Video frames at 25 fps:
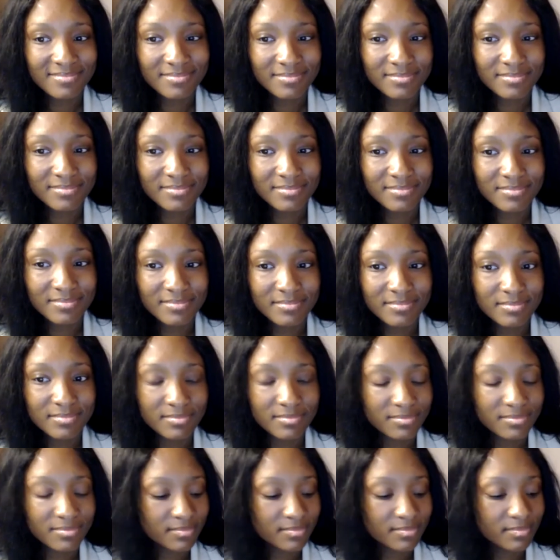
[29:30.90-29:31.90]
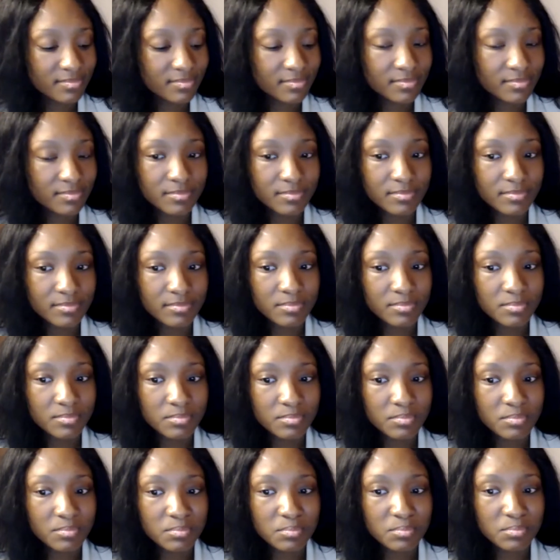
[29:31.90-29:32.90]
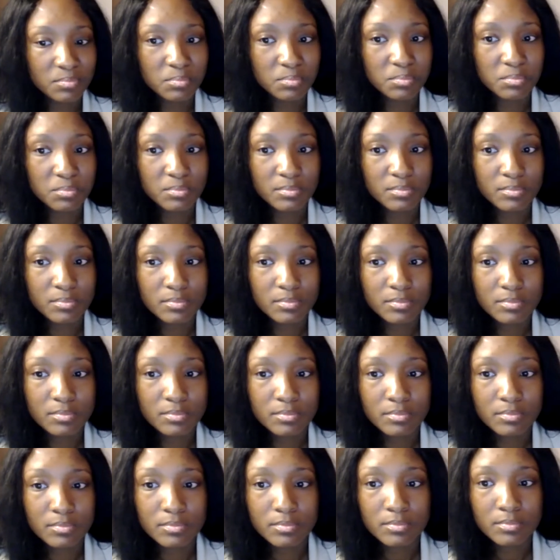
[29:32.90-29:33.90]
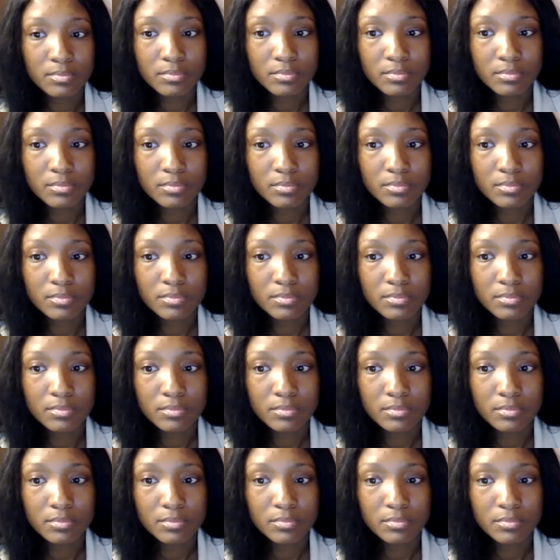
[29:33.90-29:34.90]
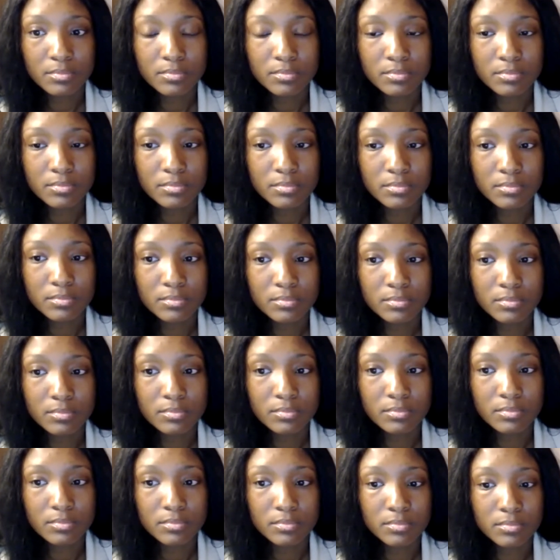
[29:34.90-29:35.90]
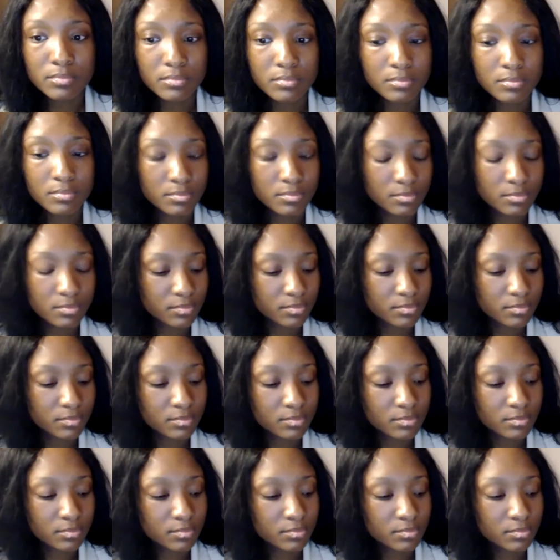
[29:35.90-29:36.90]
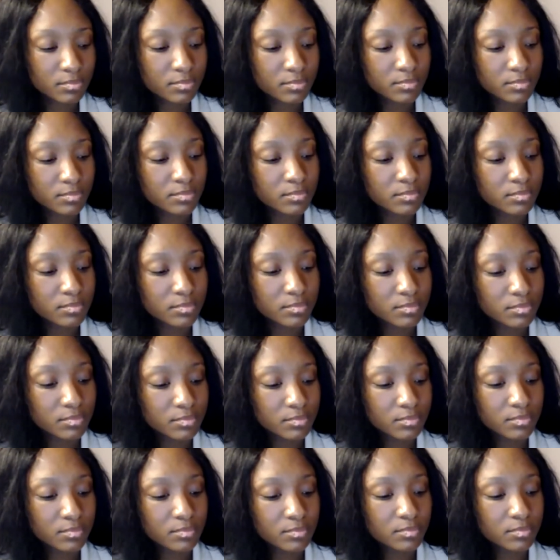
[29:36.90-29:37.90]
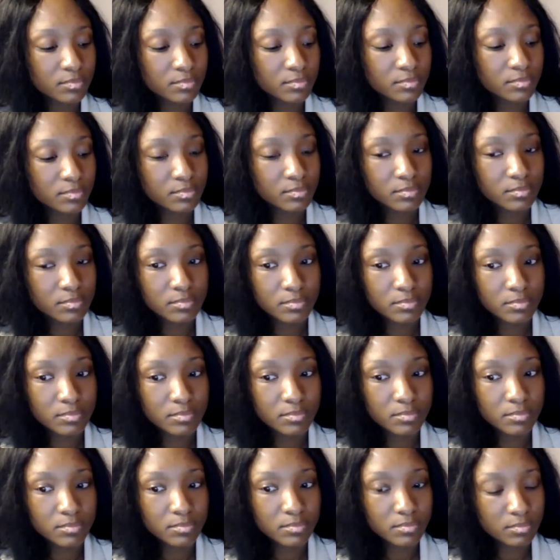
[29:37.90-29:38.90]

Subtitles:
(silent)